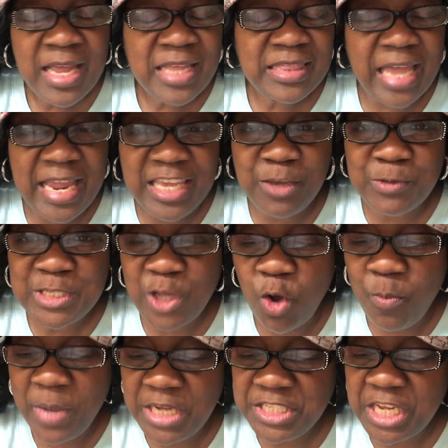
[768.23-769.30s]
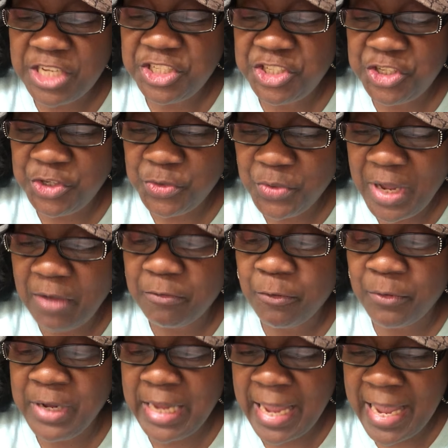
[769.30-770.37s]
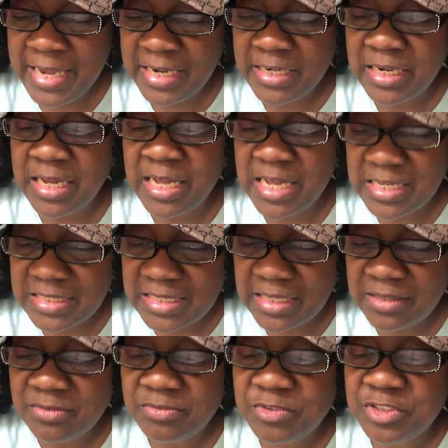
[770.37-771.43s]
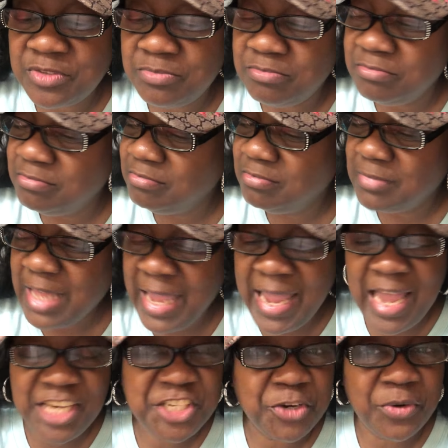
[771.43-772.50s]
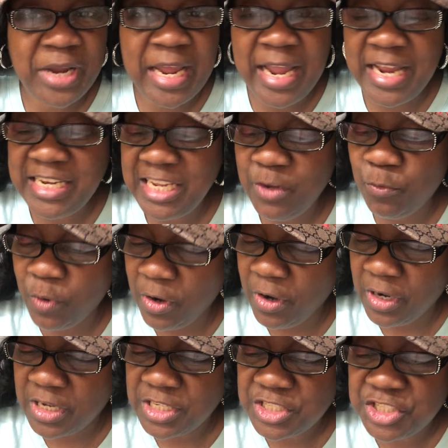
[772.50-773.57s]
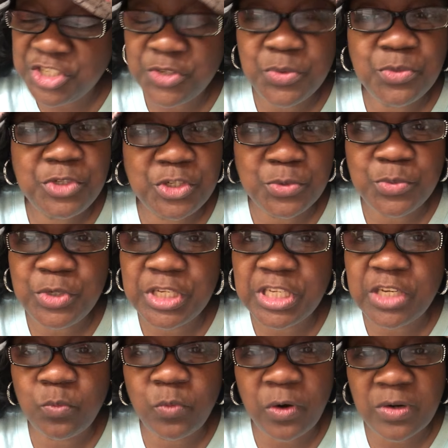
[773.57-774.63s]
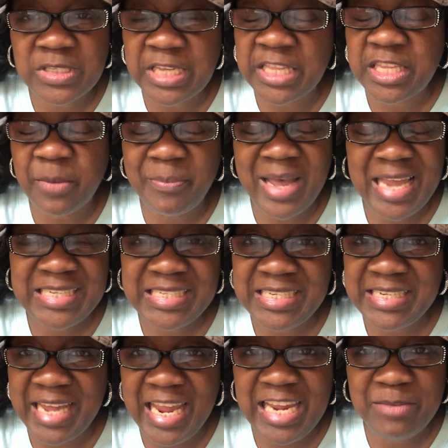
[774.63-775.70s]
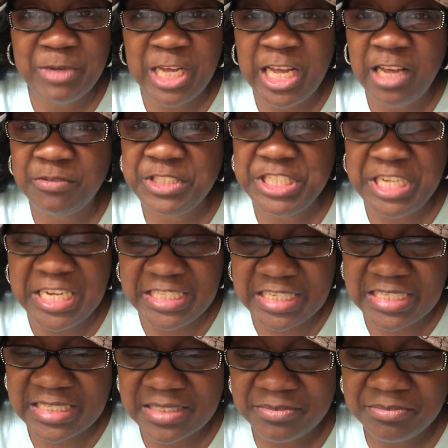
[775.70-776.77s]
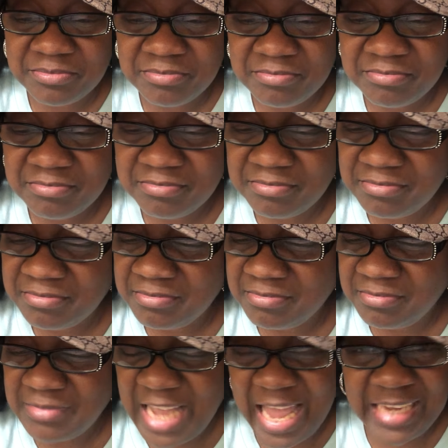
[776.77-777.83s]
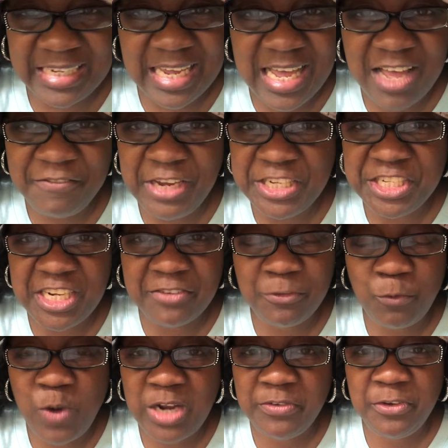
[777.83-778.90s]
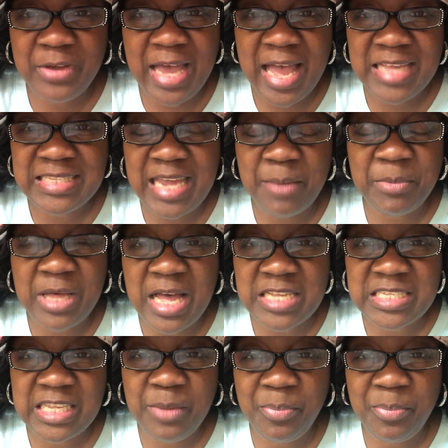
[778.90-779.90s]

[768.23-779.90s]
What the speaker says: thank you so much that you have created us as your handiwork to do good works in the mighty name of Jesus. I love each and every one of you guys. I am constantly